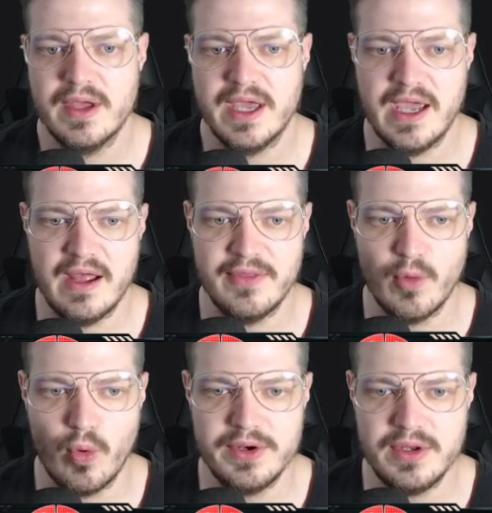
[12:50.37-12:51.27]
And
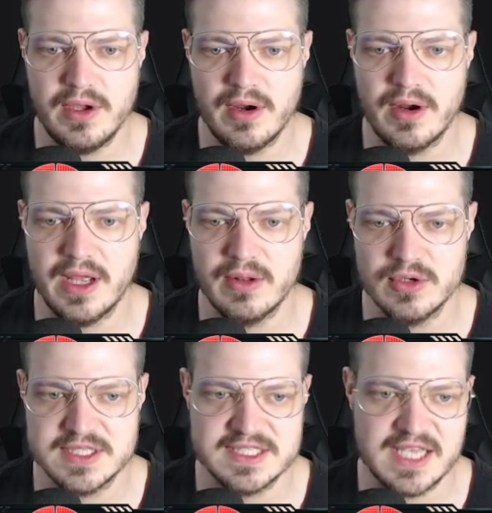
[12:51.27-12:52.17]
the 1 year, it
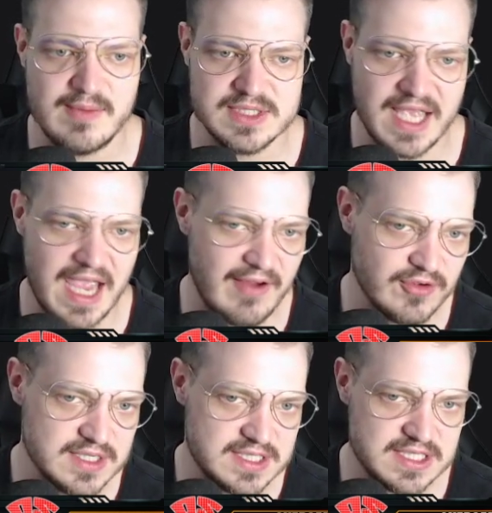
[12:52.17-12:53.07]
looks the same as
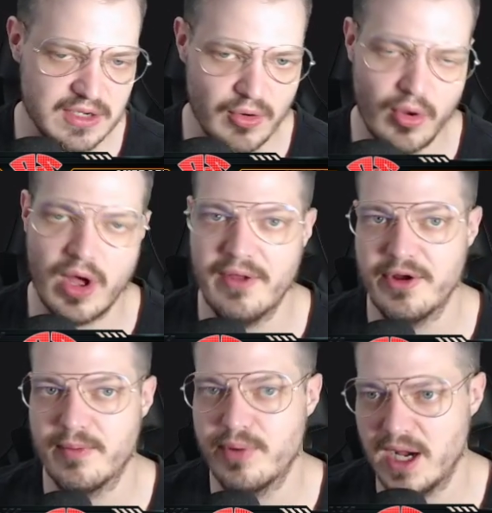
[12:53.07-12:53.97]
every single
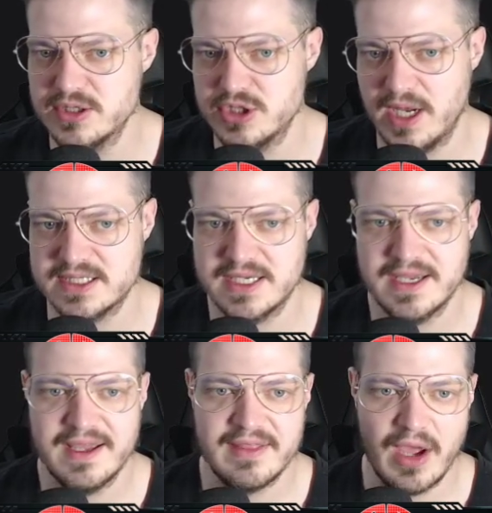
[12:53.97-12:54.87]
other project.
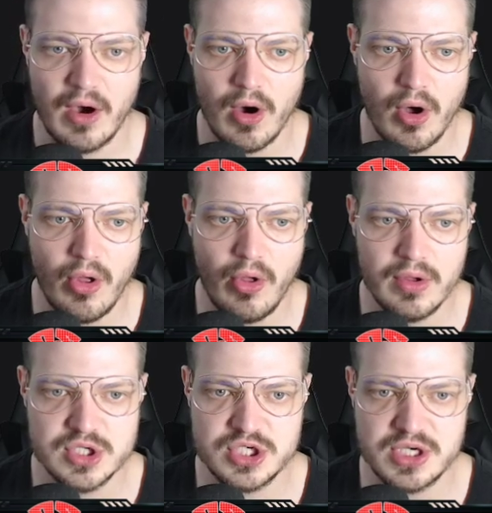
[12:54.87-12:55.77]
They
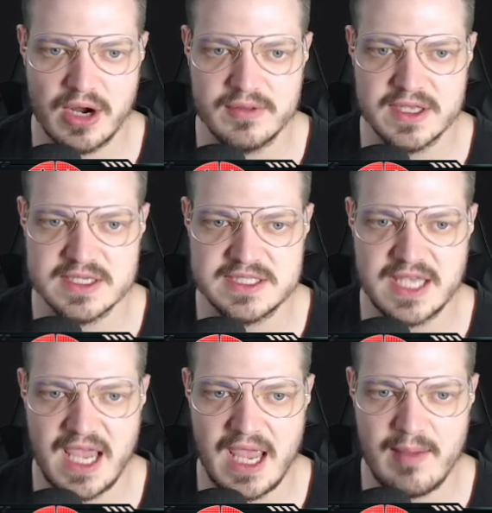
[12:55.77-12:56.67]
all share the
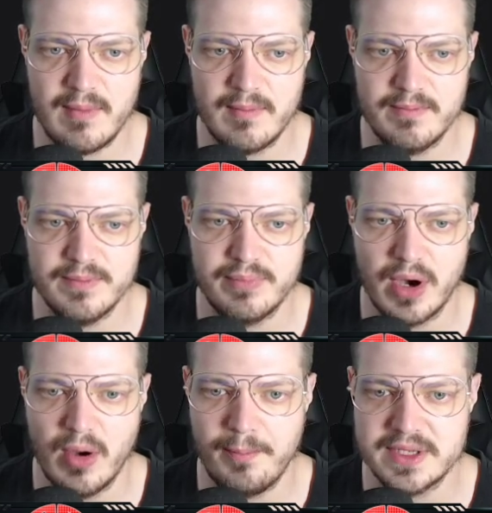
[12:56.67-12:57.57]
same
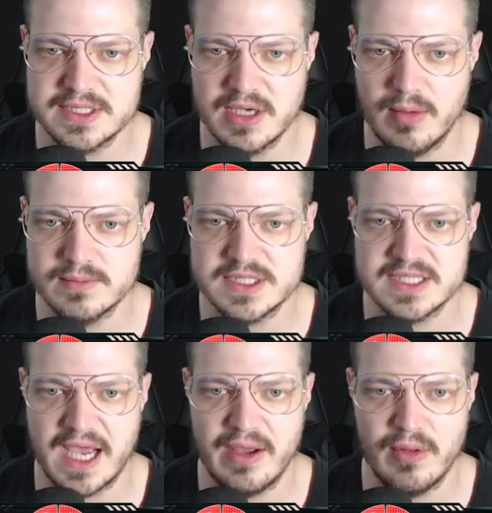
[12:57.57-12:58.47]
pump and dump
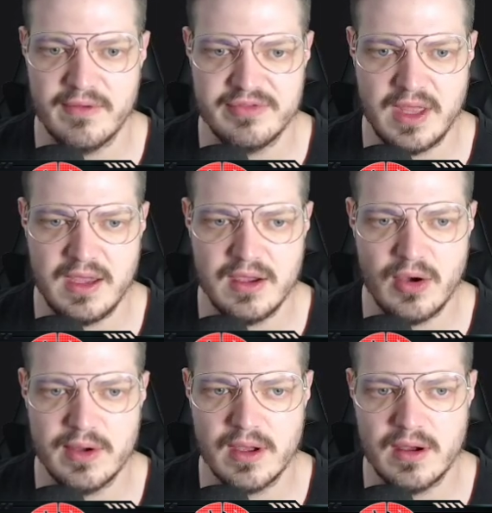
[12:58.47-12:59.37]
style of thing
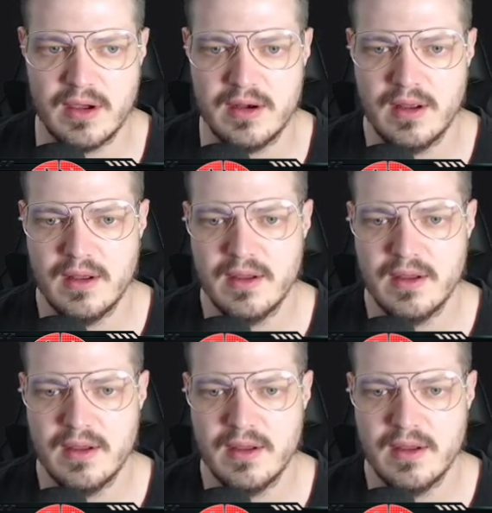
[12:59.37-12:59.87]
going on.